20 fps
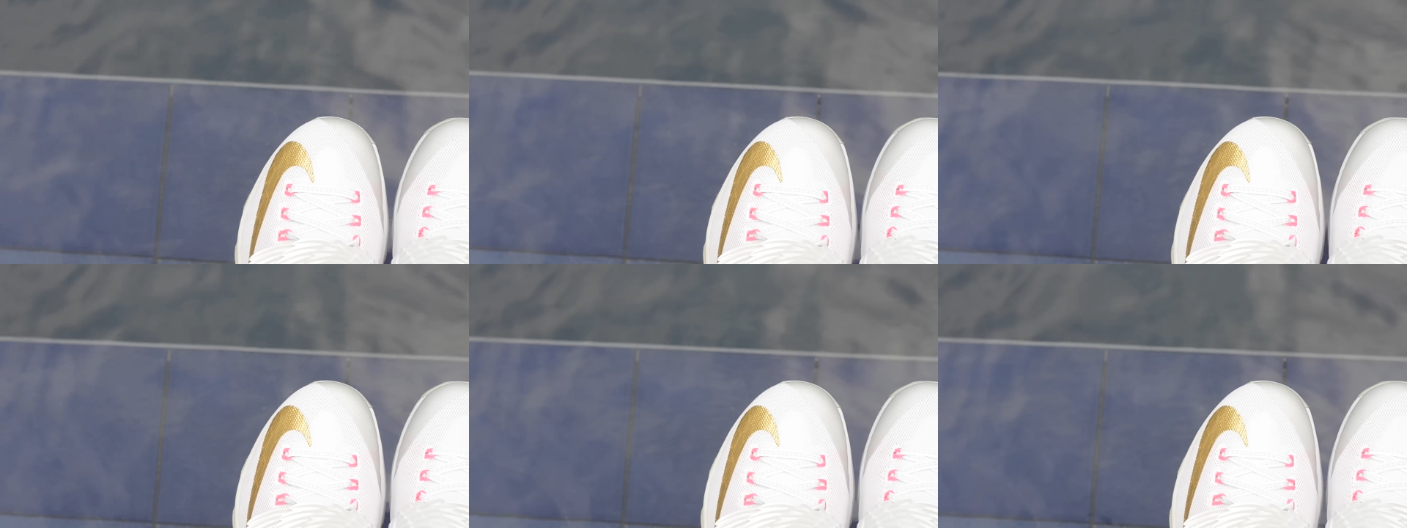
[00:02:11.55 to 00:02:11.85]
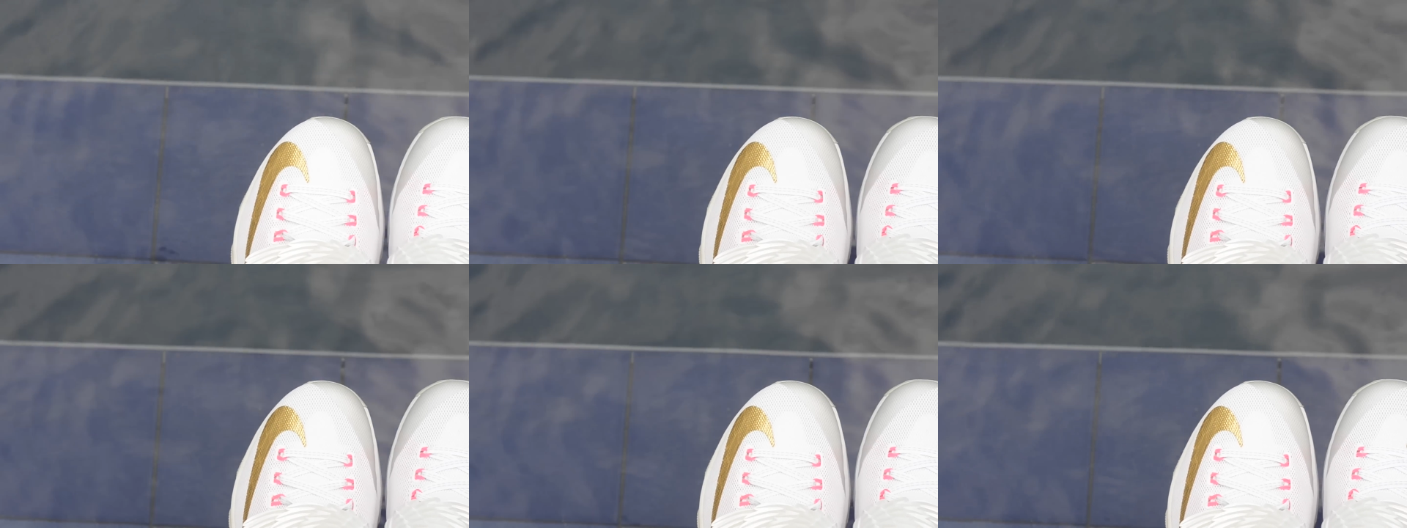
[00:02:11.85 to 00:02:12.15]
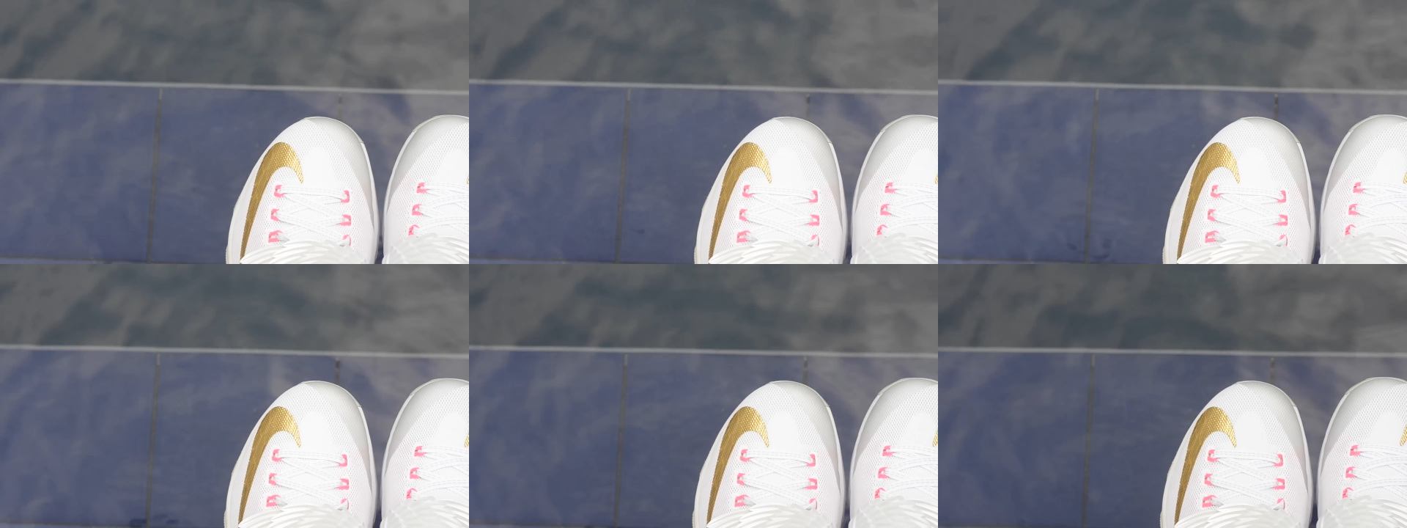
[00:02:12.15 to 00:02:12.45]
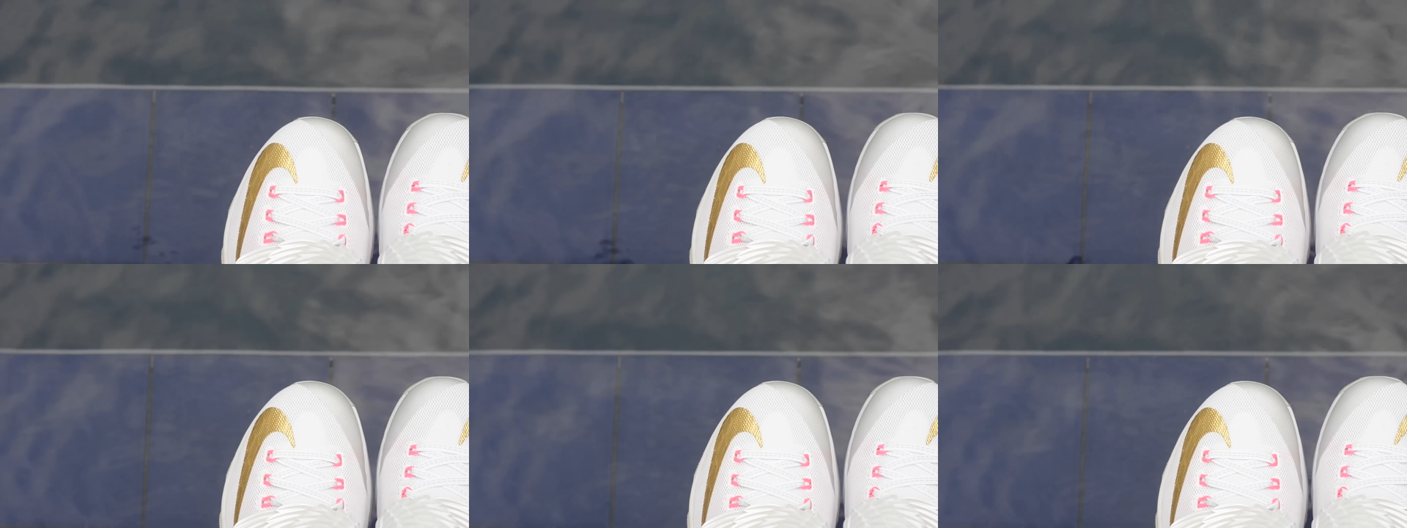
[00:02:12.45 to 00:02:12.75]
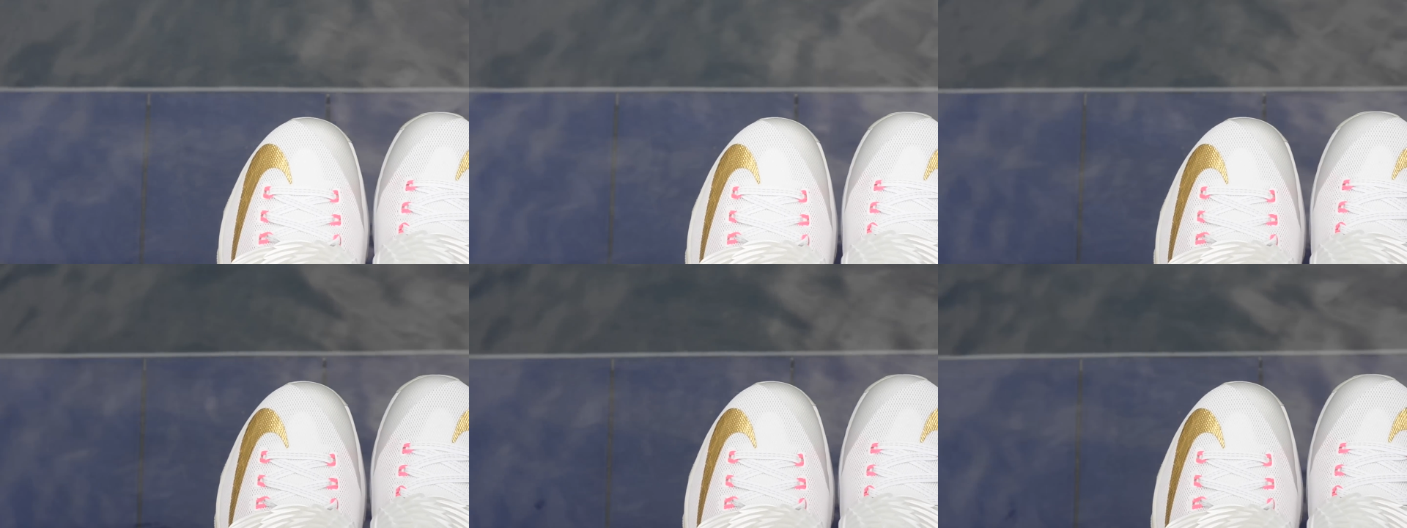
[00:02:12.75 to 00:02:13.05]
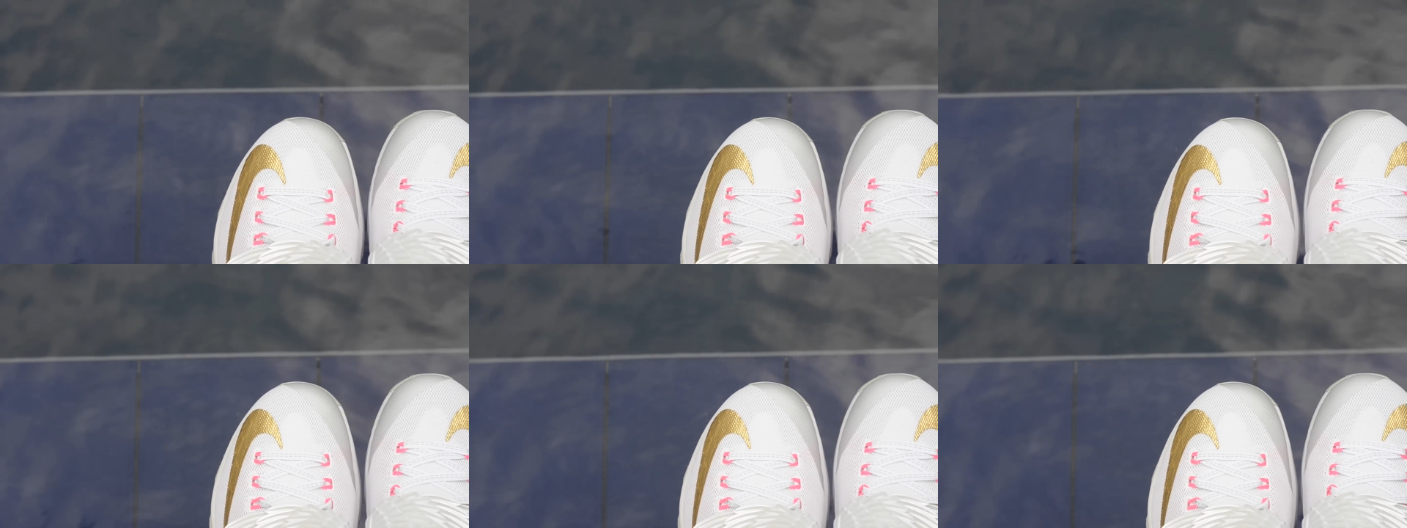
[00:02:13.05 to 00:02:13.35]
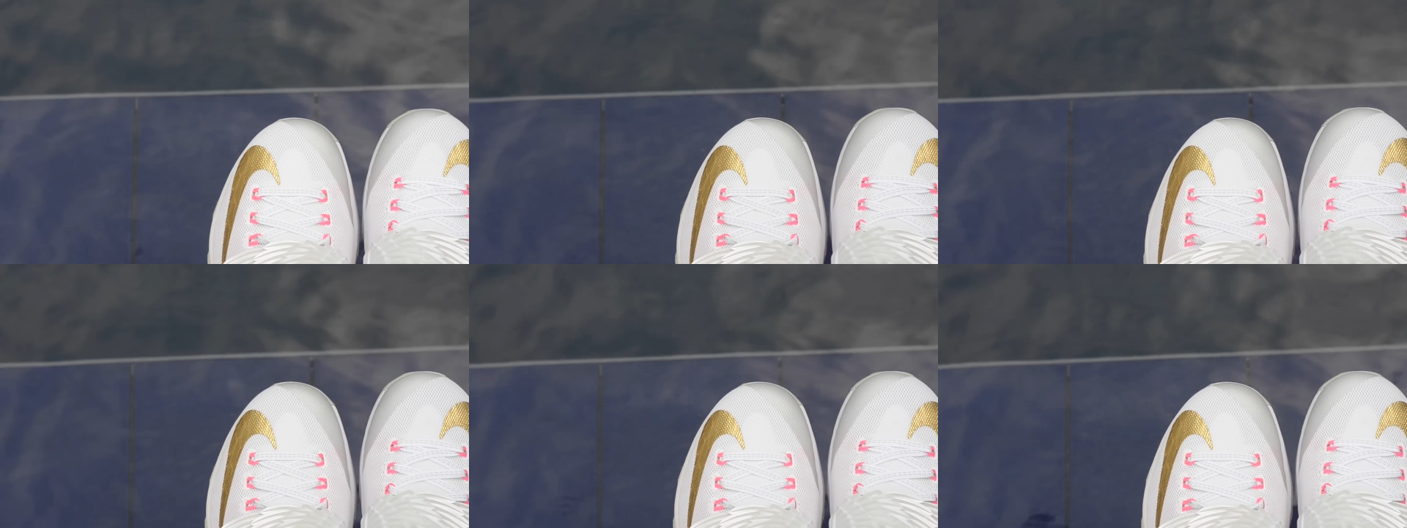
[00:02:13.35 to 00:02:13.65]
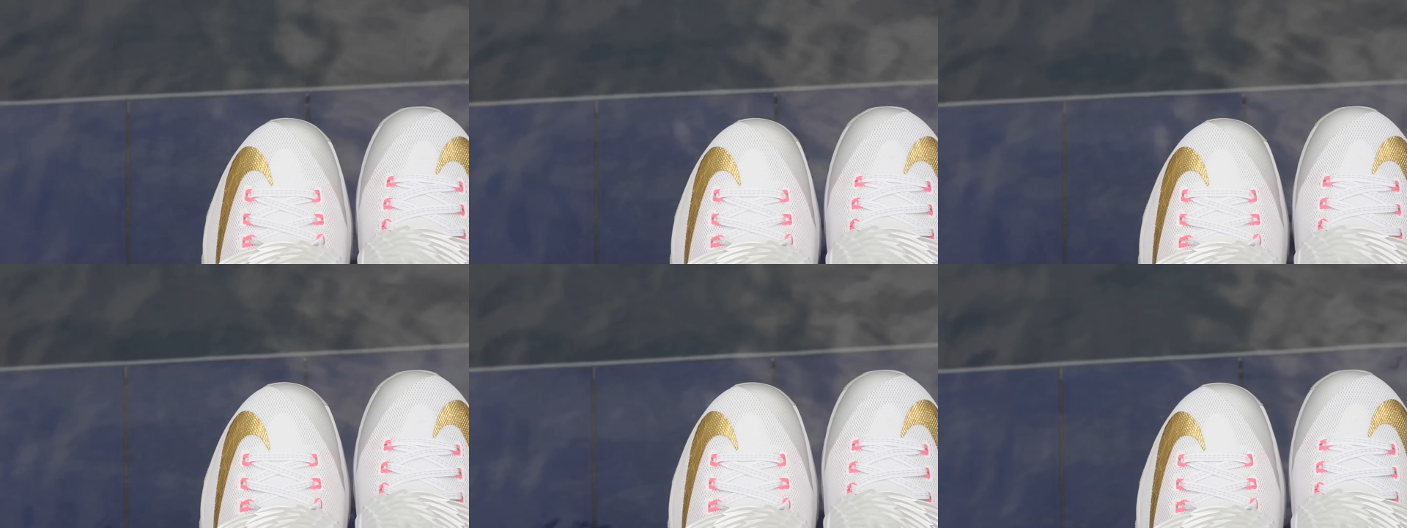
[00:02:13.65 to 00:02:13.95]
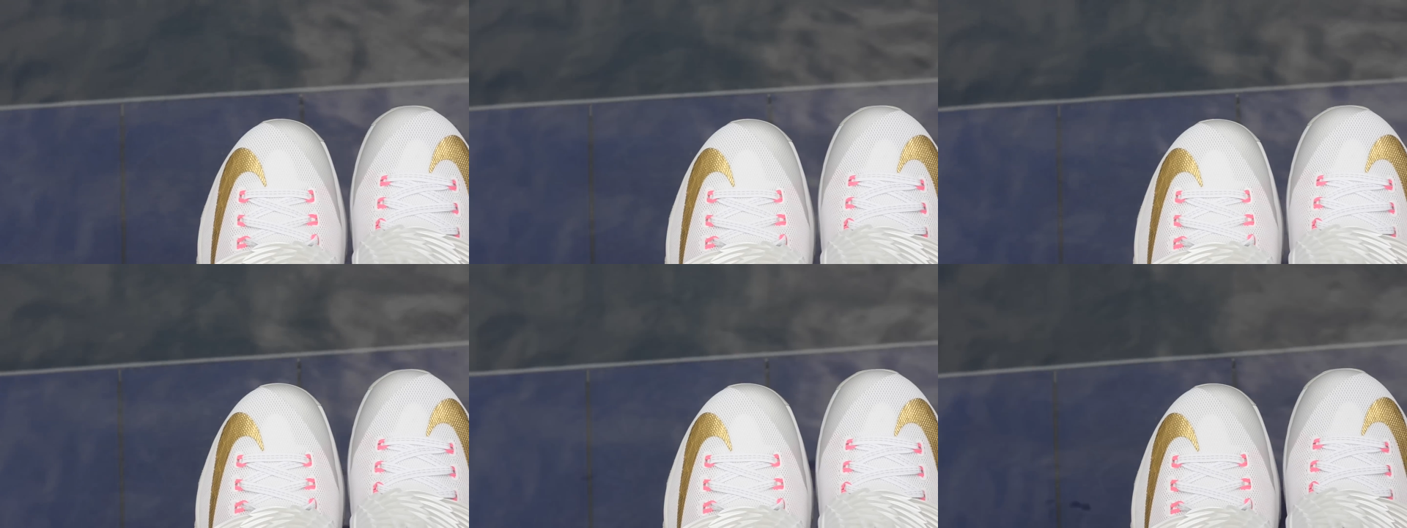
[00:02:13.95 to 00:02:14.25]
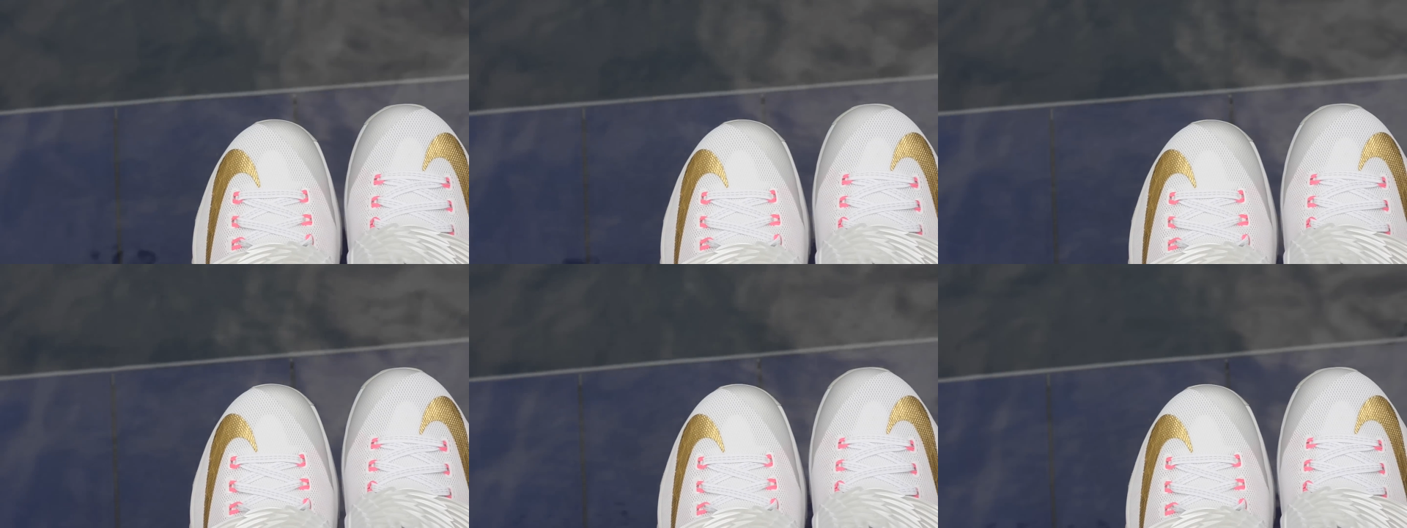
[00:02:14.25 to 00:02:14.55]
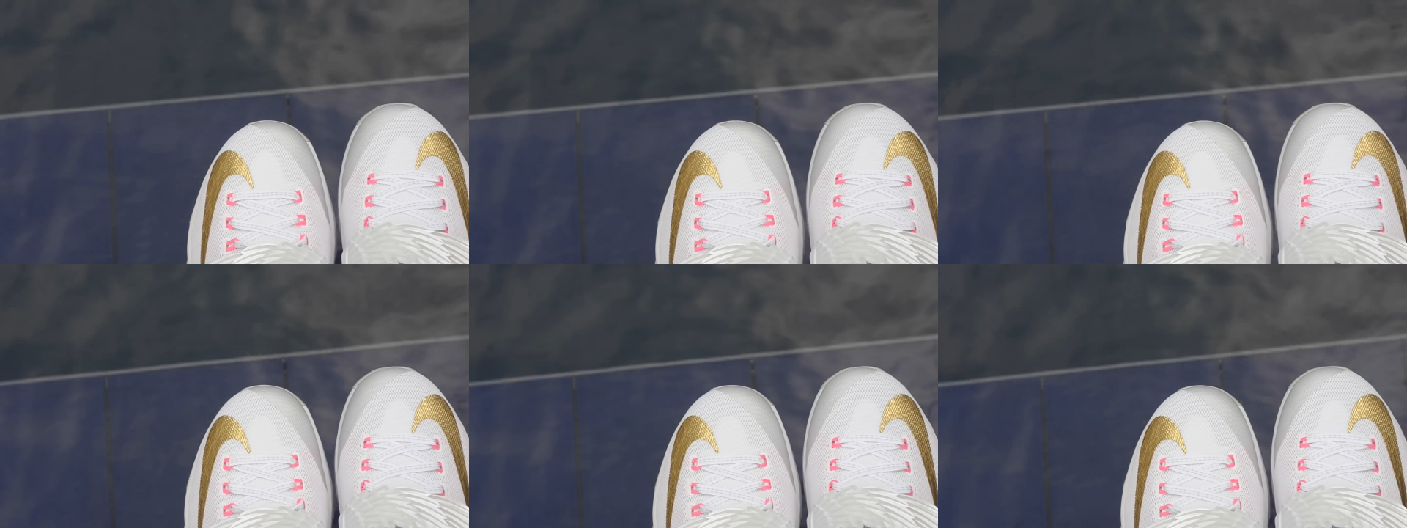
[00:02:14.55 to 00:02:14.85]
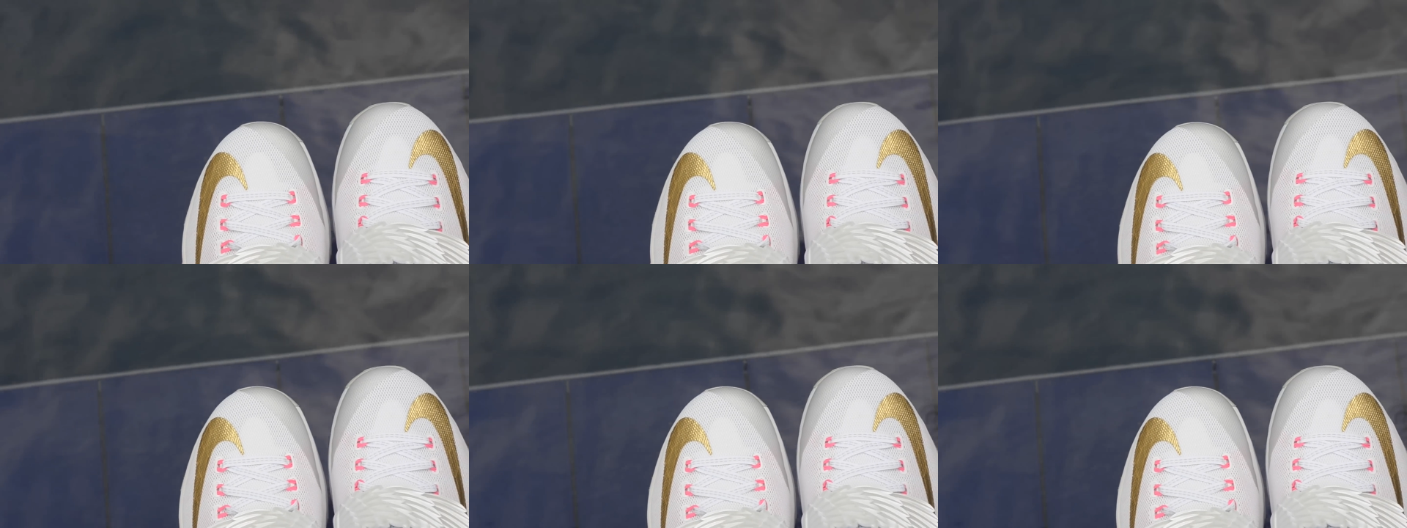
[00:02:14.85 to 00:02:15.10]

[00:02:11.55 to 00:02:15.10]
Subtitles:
[unreadable: no face in view]